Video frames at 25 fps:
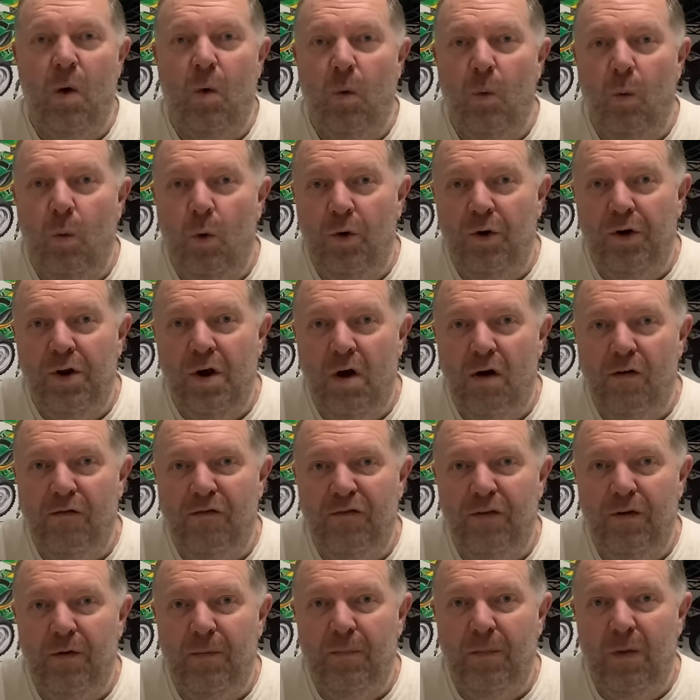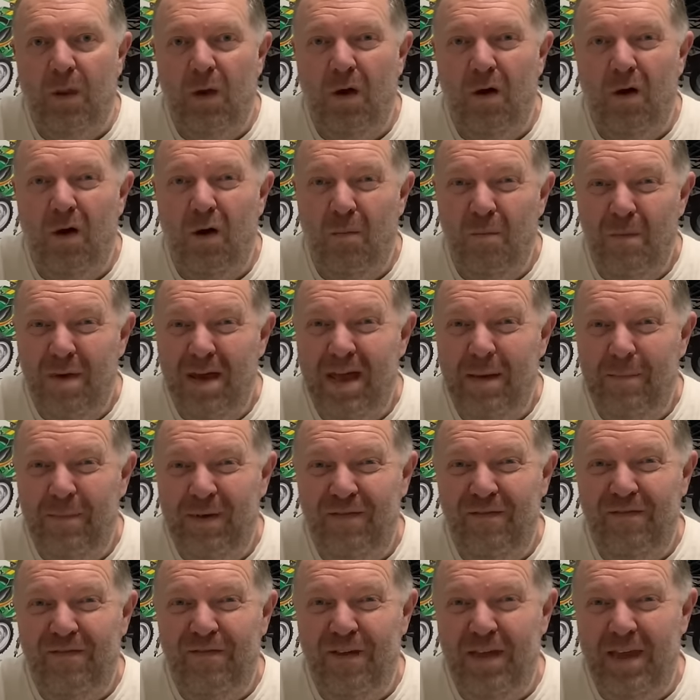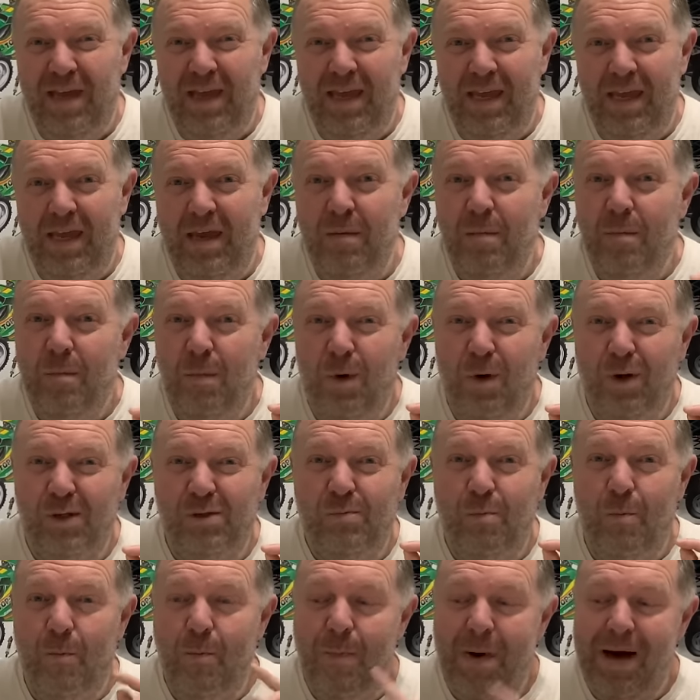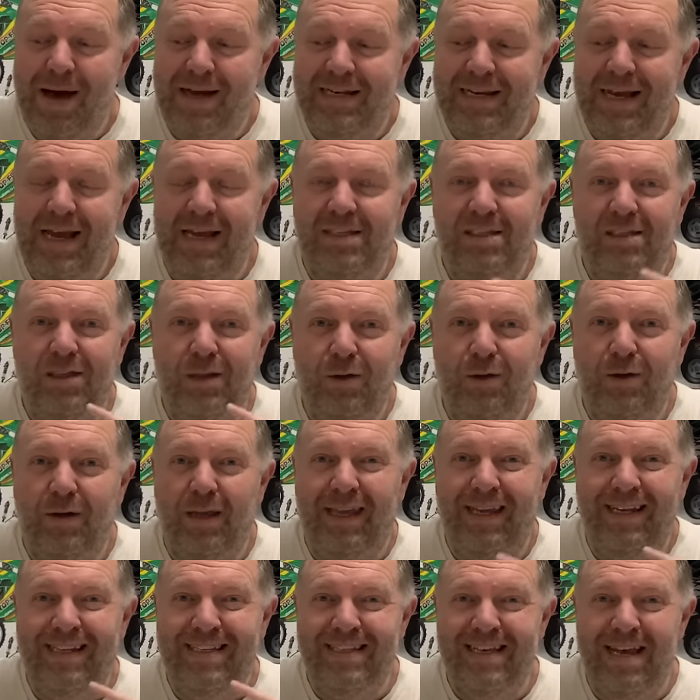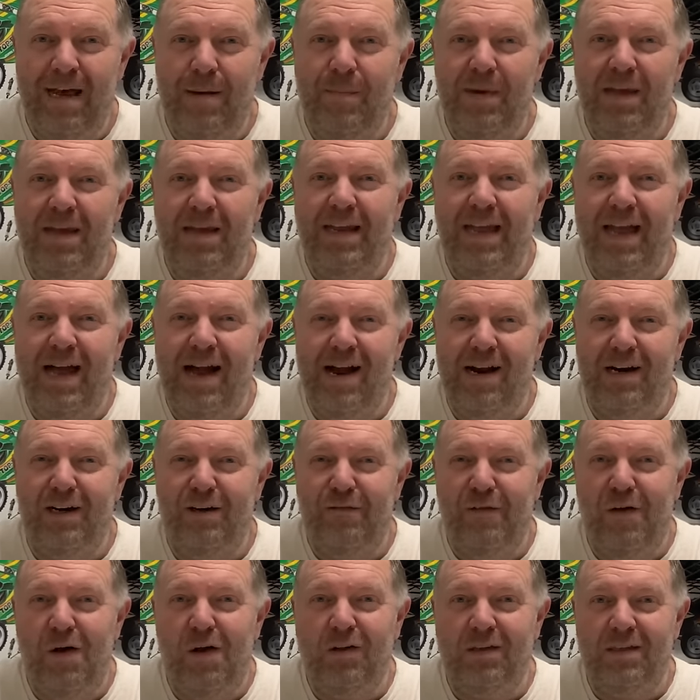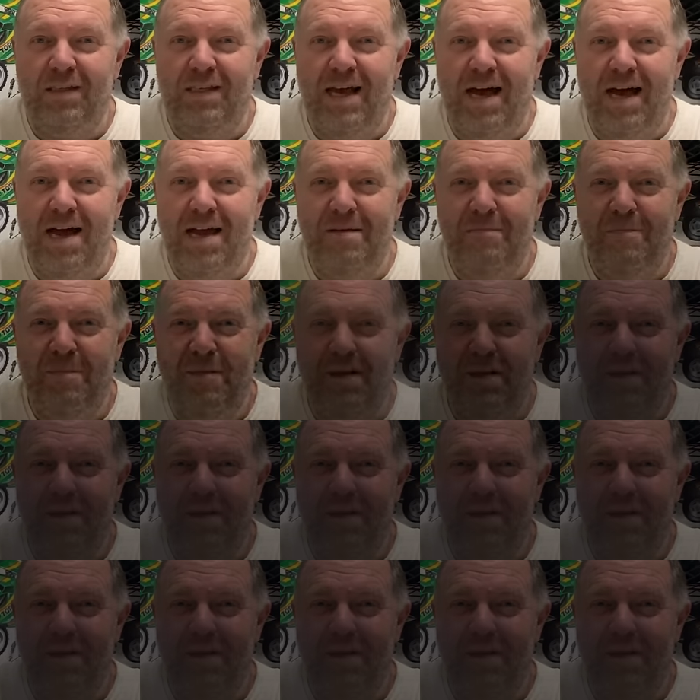one of, or maybe the most badass looking Tamiya car of all time.